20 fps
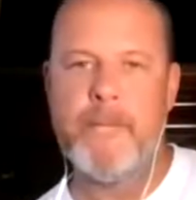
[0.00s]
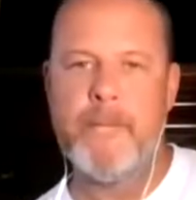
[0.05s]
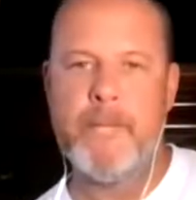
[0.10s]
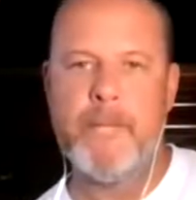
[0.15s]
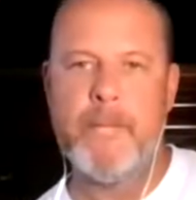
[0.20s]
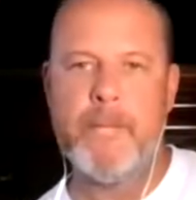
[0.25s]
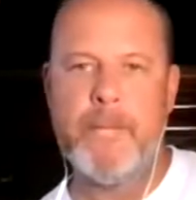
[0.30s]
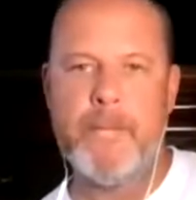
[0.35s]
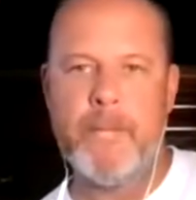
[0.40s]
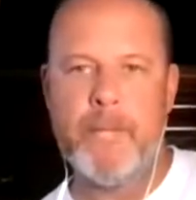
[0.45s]

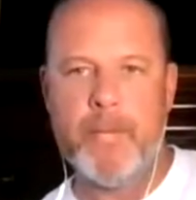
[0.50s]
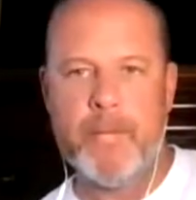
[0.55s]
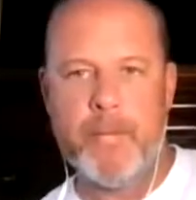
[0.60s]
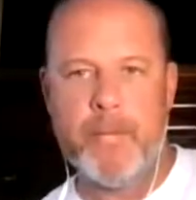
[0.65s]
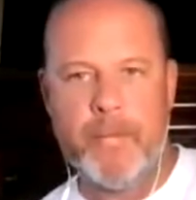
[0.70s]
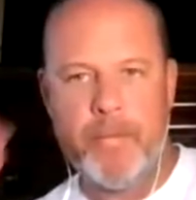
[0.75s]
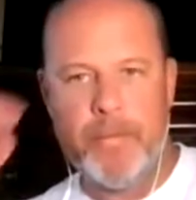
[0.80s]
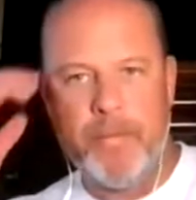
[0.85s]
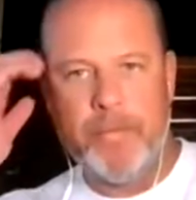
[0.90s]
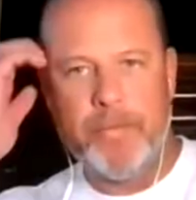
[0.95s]

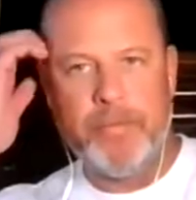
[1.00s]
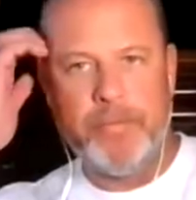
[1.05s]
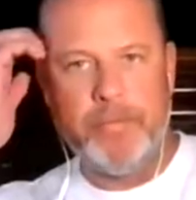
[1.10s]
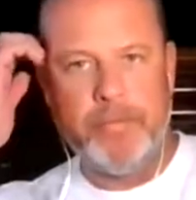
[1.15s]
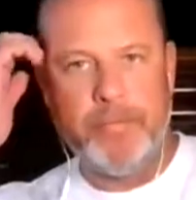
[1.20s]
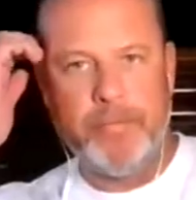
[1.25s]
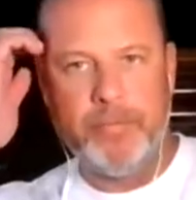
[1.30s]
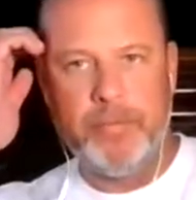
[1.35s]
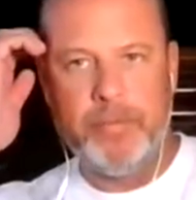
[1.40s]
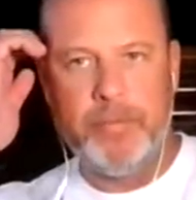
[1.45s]

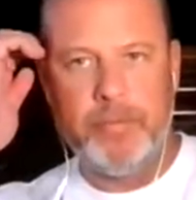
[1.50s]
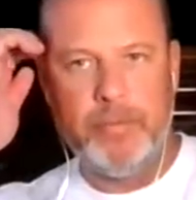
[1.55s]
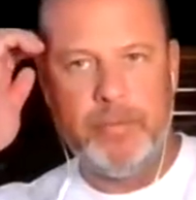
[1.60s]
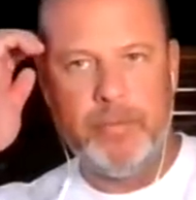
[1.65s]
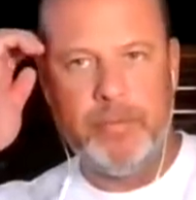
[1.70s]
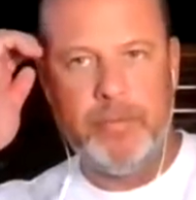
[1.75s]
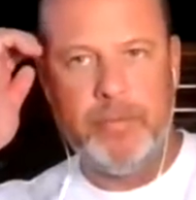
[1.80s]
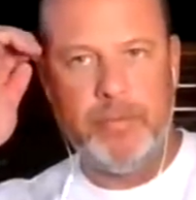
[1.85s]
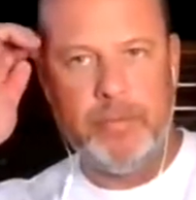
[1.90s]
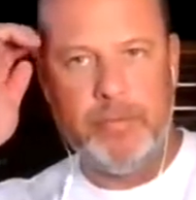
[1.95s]

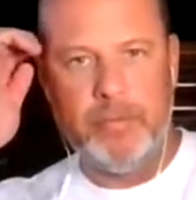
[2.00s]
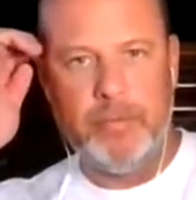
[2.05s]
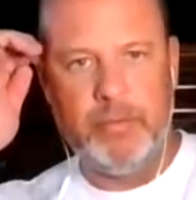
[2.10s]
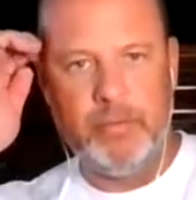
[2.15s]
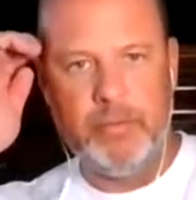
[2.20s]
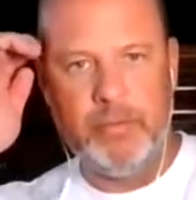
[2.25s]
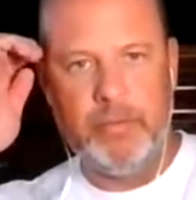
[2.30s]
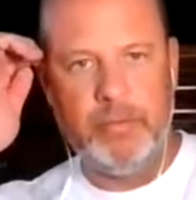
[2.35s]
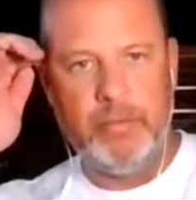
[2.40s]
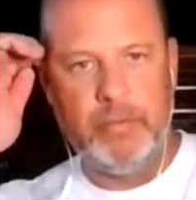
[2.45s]

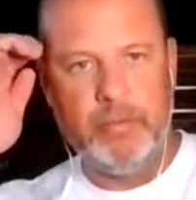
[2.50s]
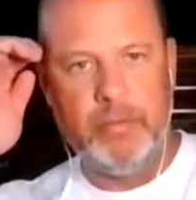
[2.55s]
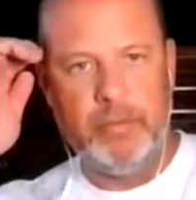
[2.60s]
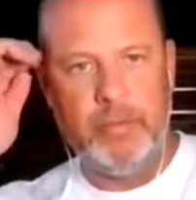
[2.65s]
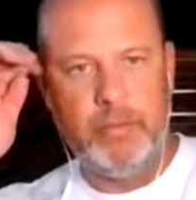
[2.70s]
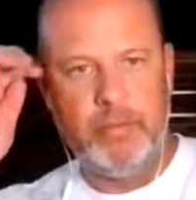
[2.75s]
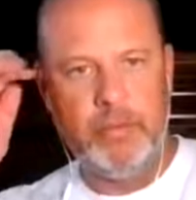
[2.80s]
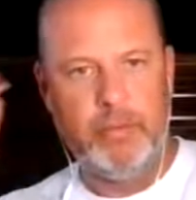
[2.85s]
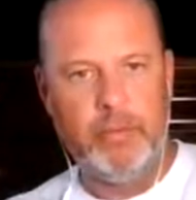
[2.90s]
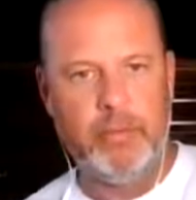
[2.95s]

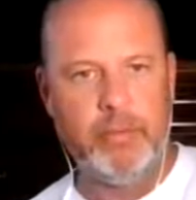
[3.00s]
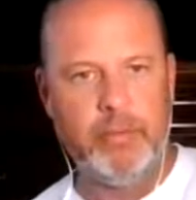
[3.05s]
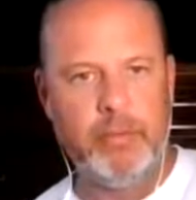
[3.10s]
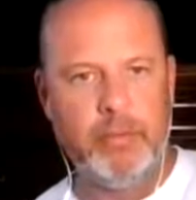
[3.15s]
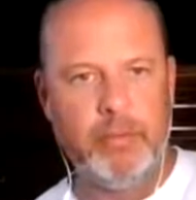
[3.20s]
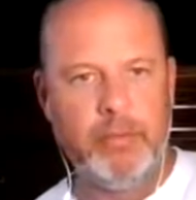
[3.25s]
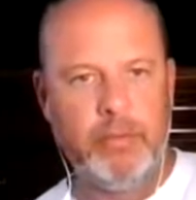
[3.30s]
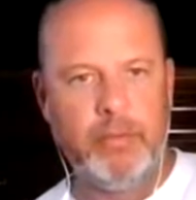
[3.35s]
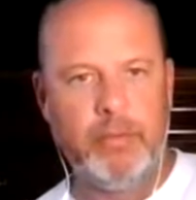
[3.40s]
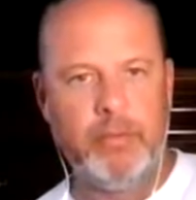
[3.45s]

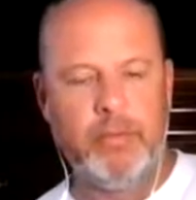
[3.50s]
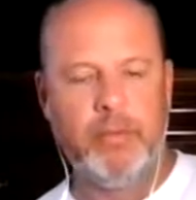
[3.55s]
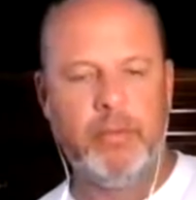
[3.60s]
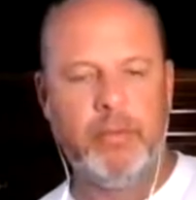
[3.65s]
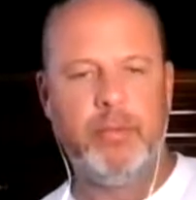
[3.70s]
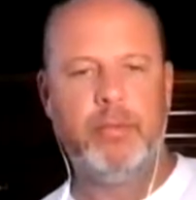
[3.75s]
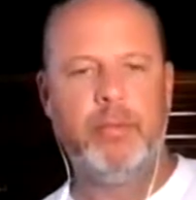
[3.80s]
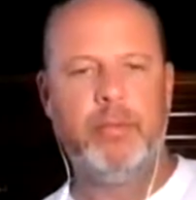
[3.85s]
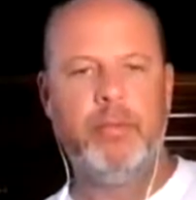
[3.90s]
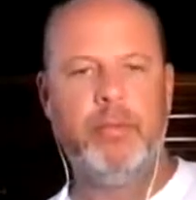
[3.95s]

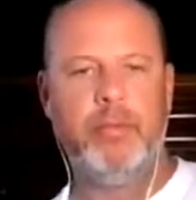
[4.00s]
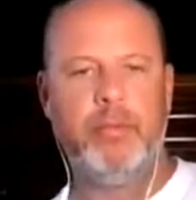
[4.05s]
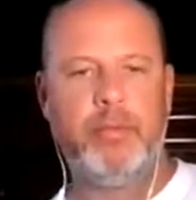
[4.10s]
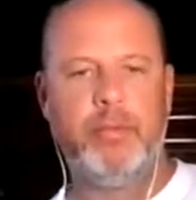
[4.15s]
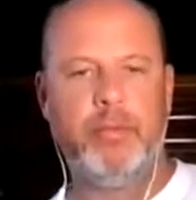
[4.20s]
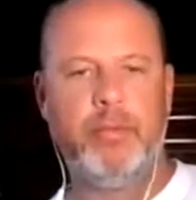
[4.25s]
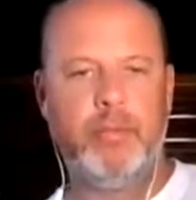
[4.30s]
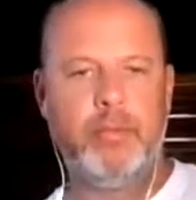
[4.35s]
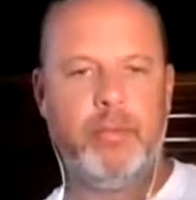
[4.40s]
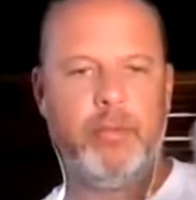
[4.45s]

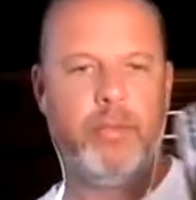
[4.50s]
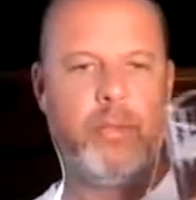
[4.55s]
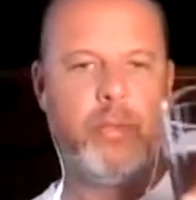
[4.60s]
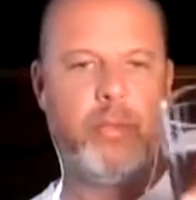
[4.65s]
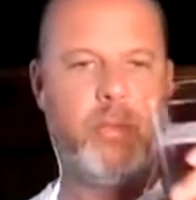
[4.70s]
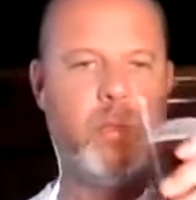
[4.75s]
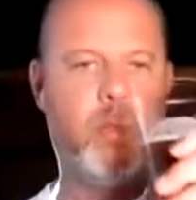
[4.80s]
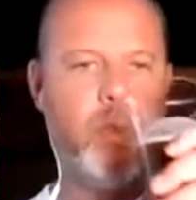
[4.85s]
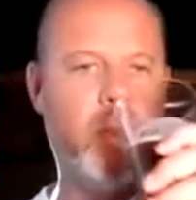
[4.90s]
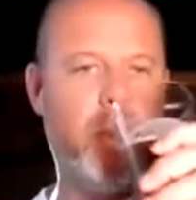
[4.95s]

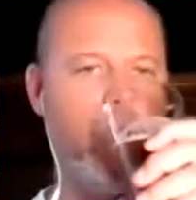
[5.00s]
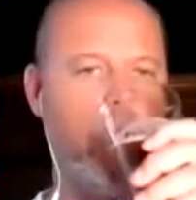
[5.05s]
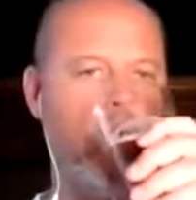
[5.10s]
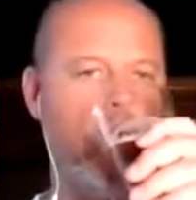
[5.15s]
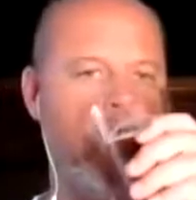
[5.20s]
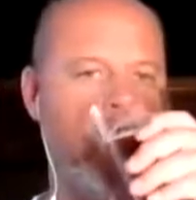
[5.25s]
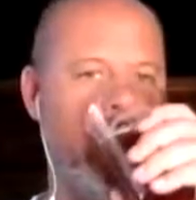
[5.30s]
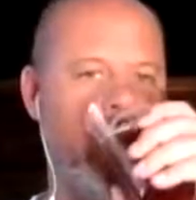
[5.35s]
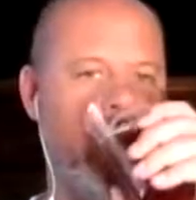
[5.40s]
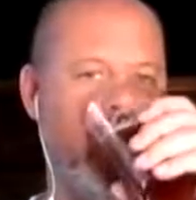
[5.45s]

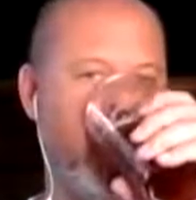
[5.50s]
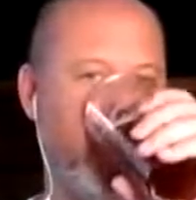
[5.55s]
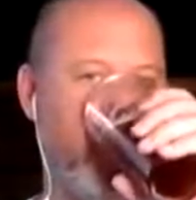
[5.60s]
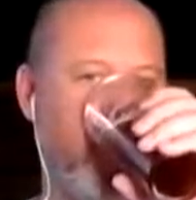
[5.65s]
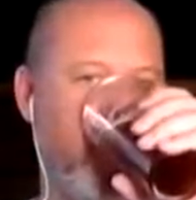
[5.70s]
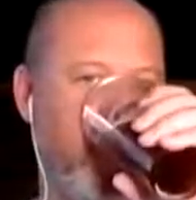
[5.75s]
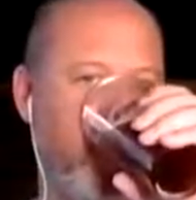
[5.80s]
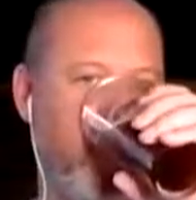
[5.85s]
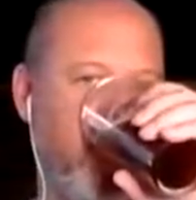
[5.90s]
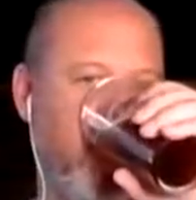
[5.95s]

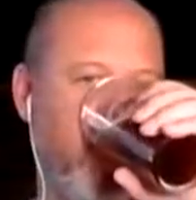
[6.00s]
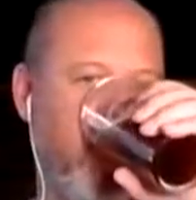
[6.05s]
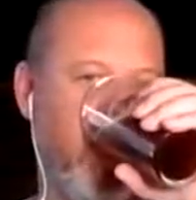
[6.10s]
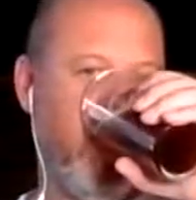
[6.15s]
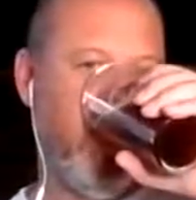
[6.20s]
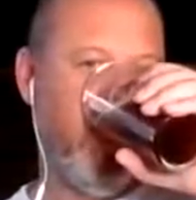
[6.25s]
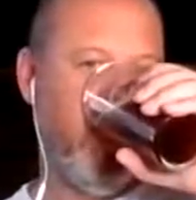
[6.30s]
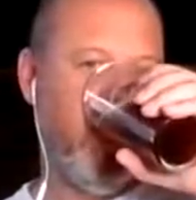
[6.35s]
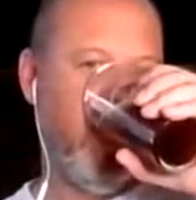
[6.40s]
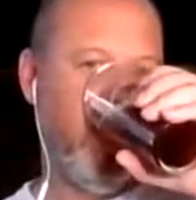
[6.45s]

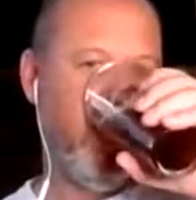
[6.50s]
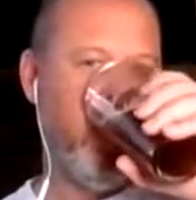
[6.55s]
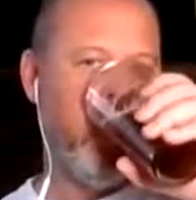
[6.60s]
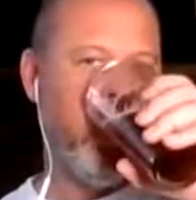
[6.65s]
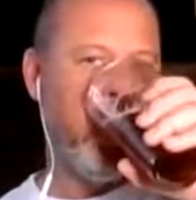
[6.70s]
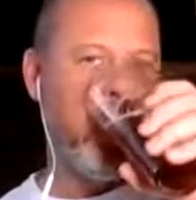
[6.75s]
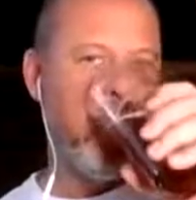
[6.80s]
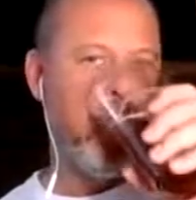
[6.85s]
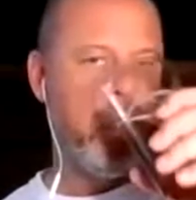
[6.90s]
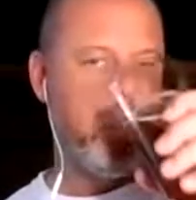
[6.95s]

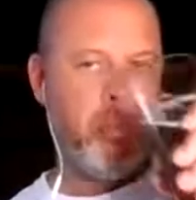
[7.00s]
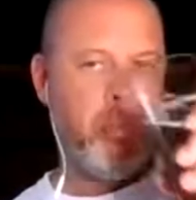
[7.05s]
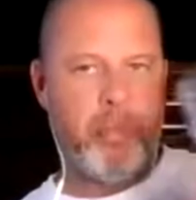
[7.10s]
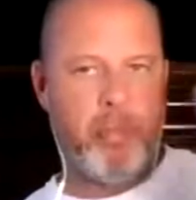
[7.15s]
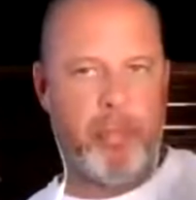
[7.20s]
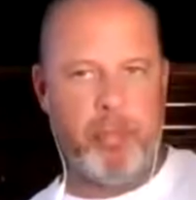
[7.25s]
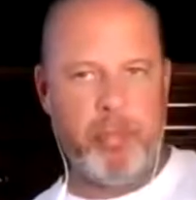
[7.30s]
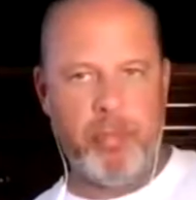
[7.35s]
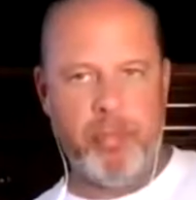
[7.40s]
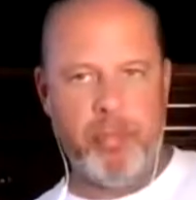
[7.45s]

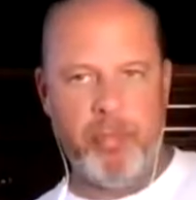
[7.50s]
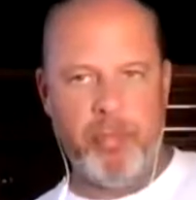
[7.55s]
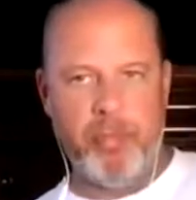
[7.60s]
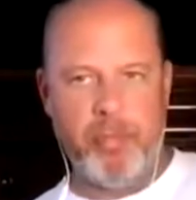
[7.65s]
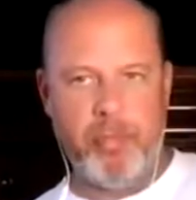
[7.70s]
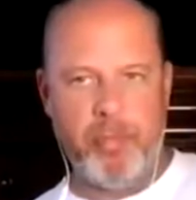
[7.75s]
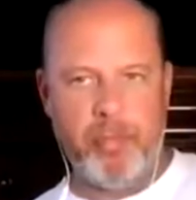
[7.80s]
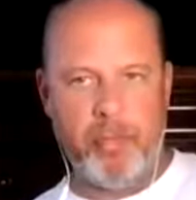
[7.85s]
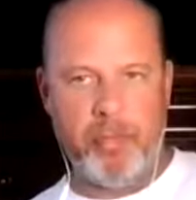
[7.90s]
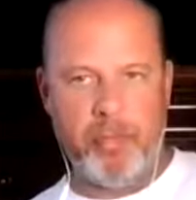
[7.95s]
[no speech]